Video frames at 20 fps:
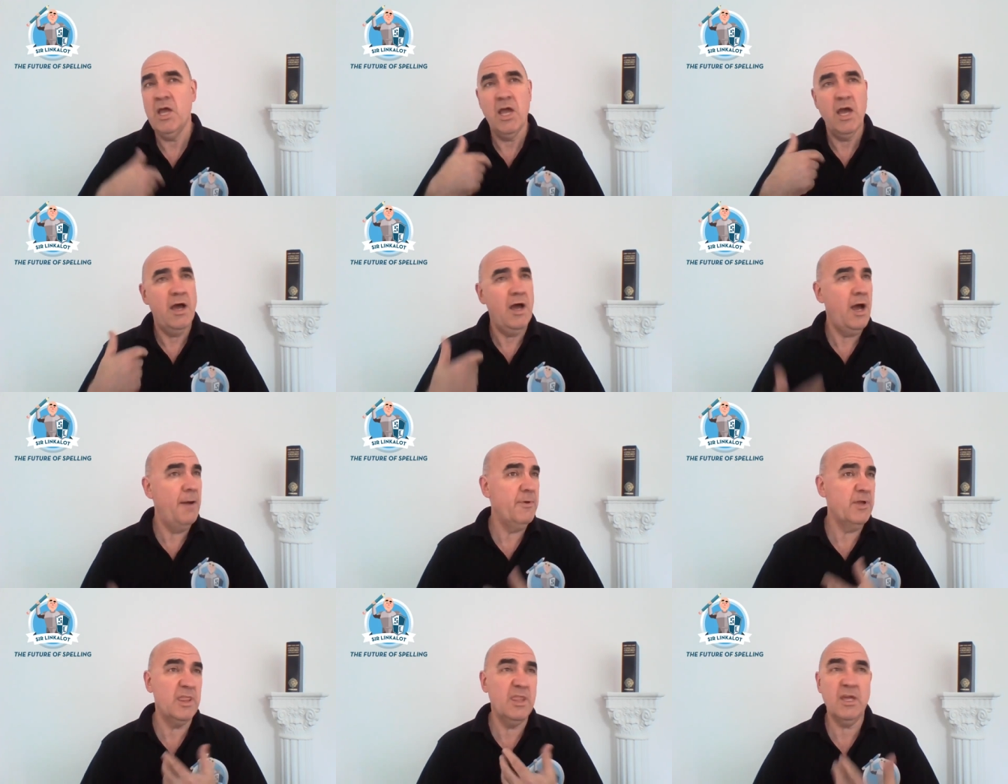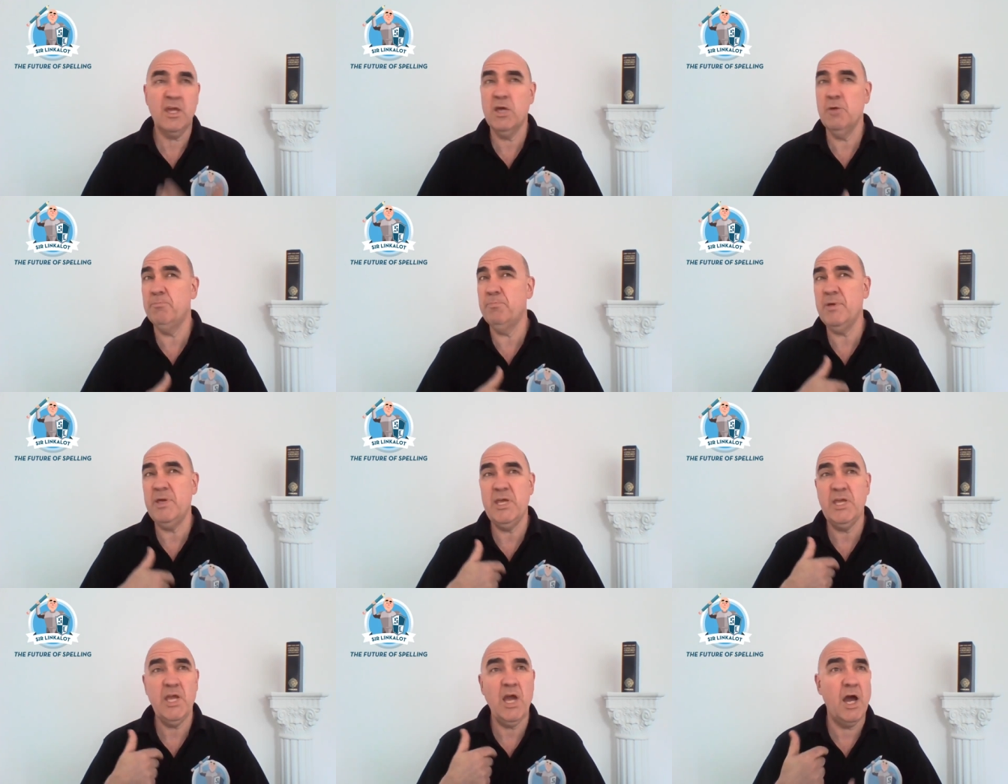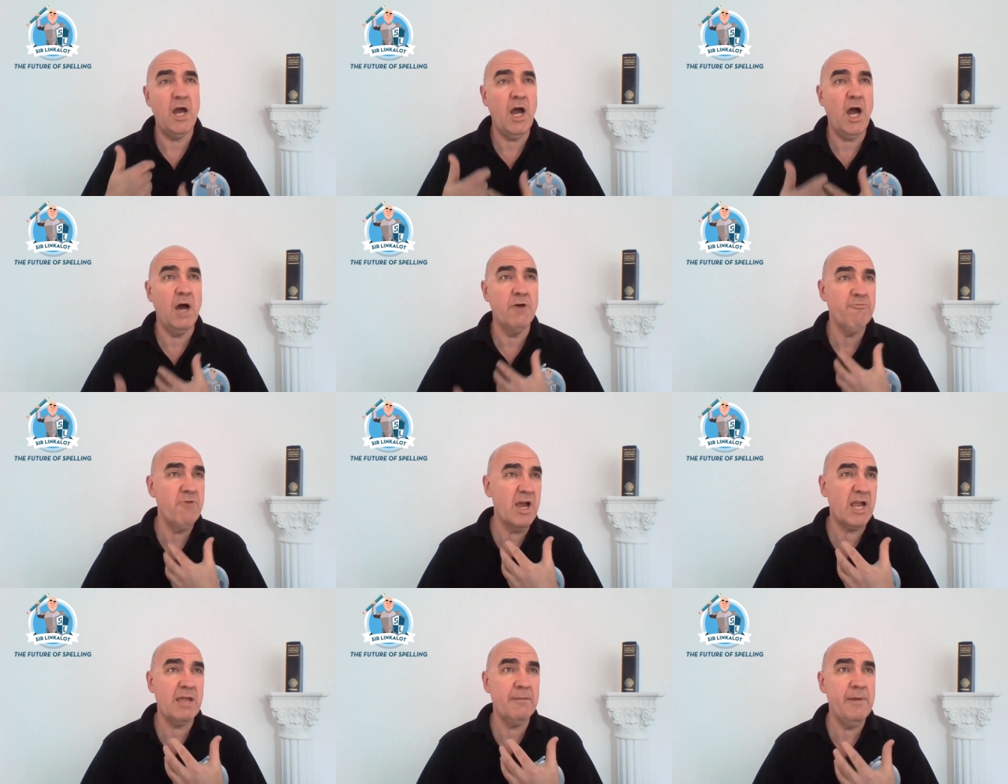I mean, there could be, I
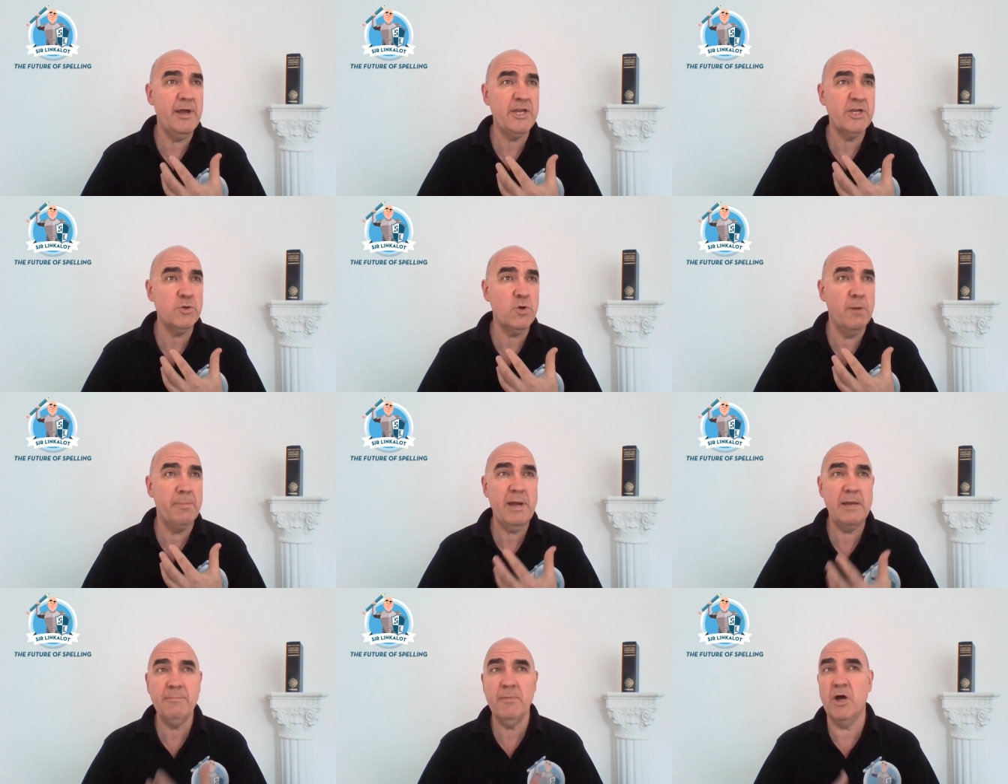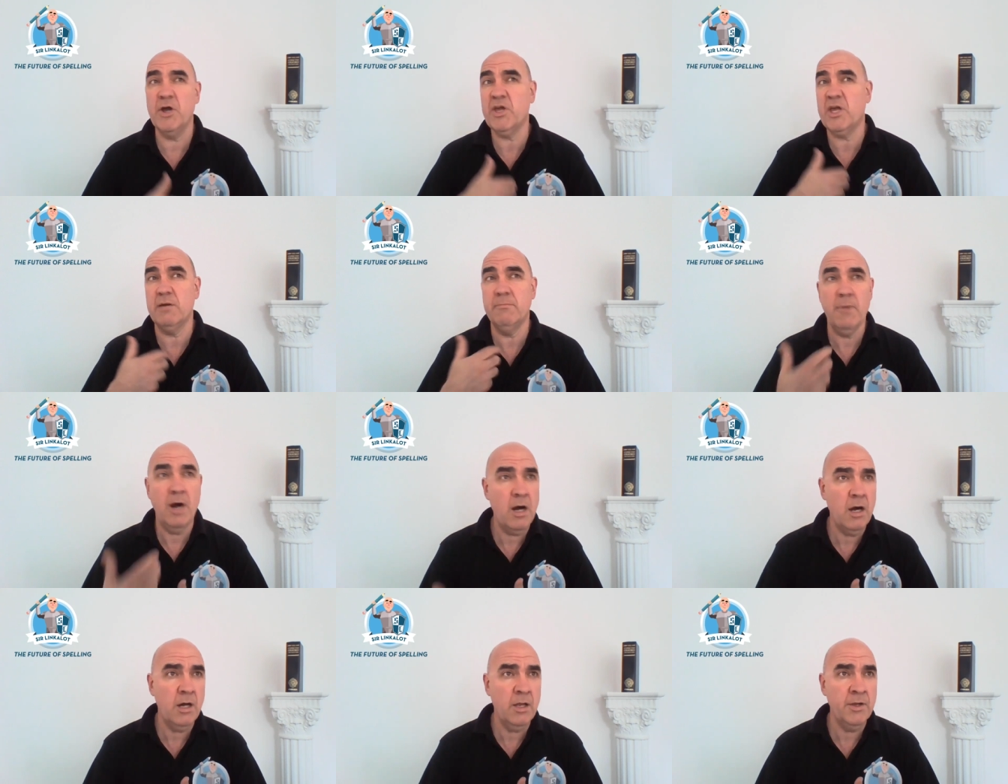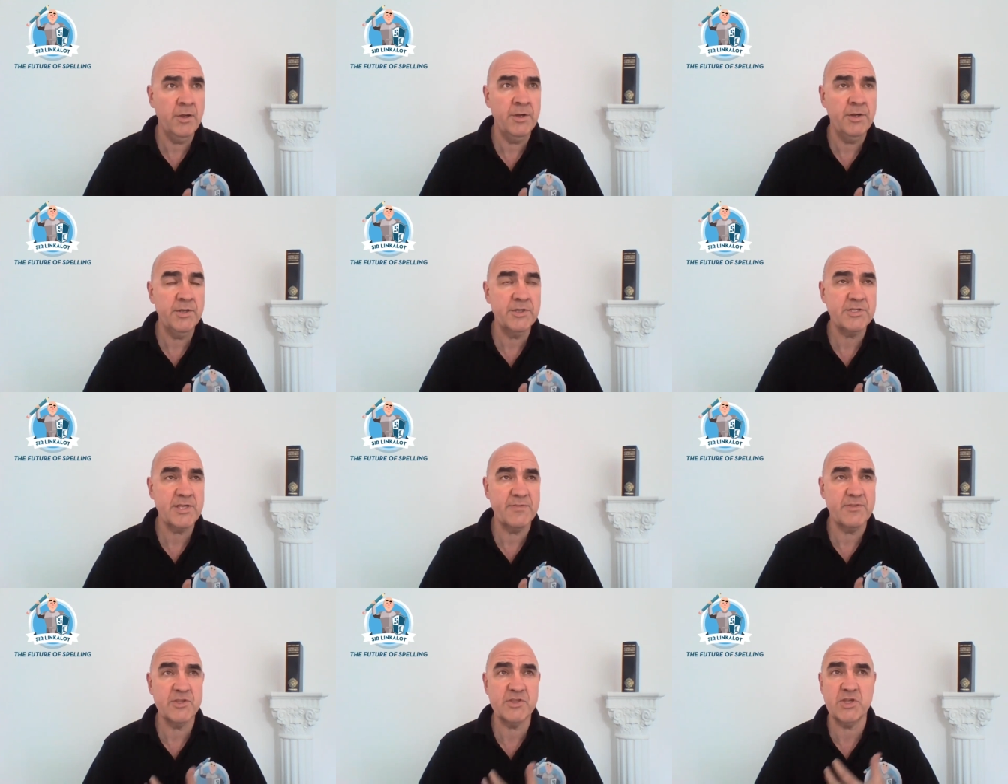recommend you obey my command,
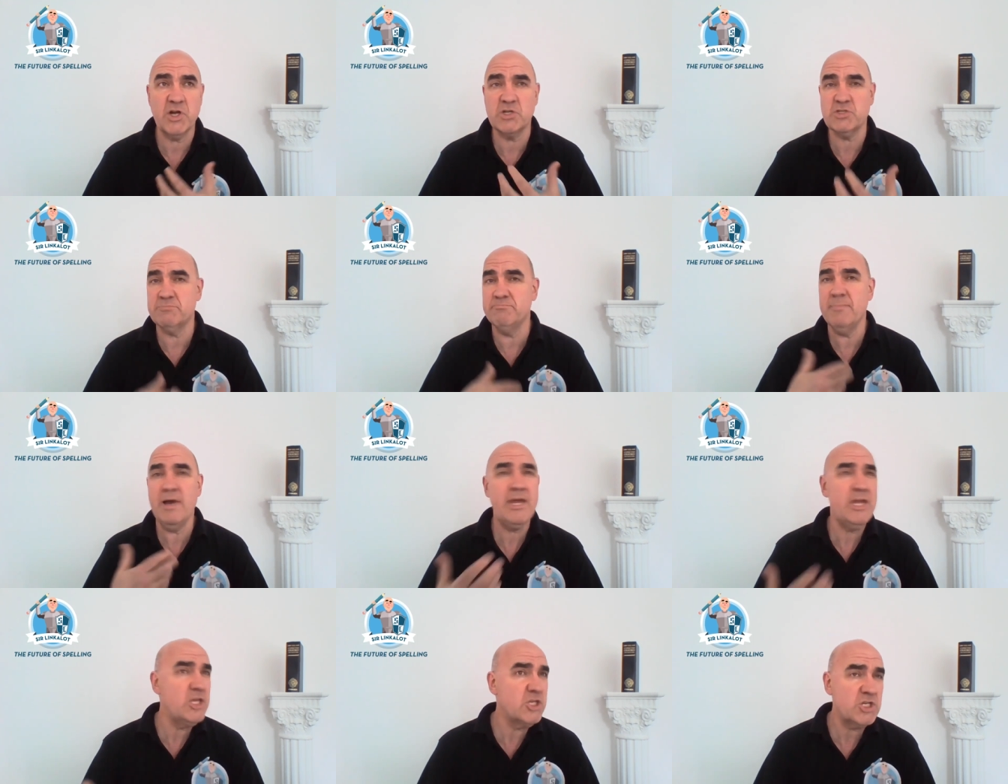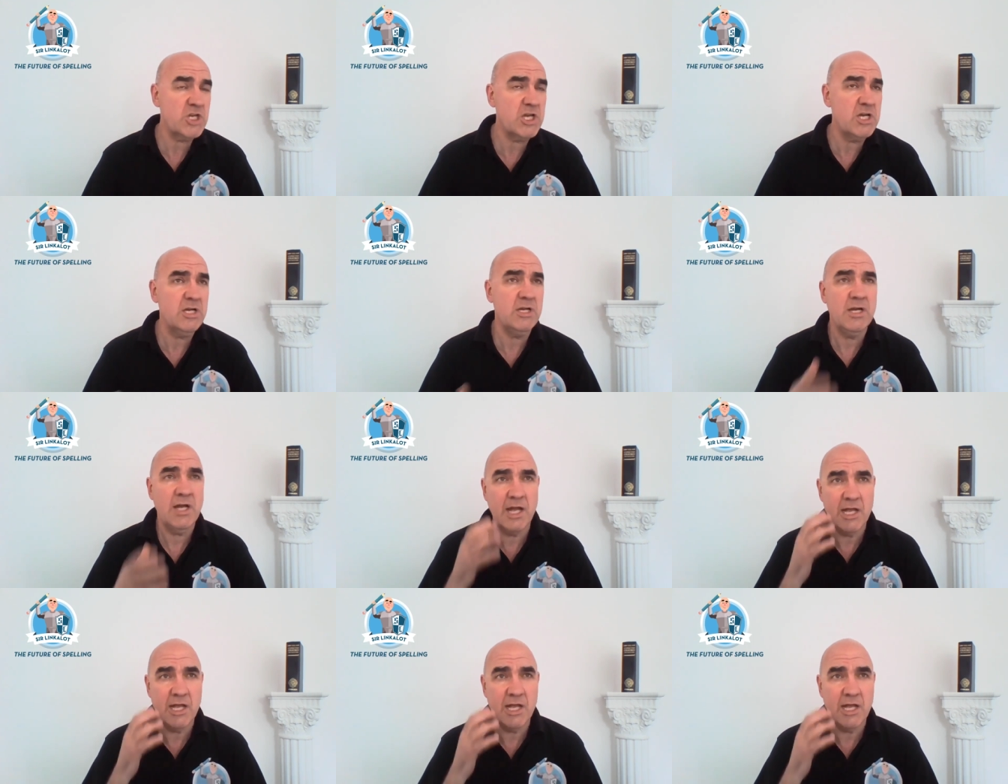said the Sergeant Major,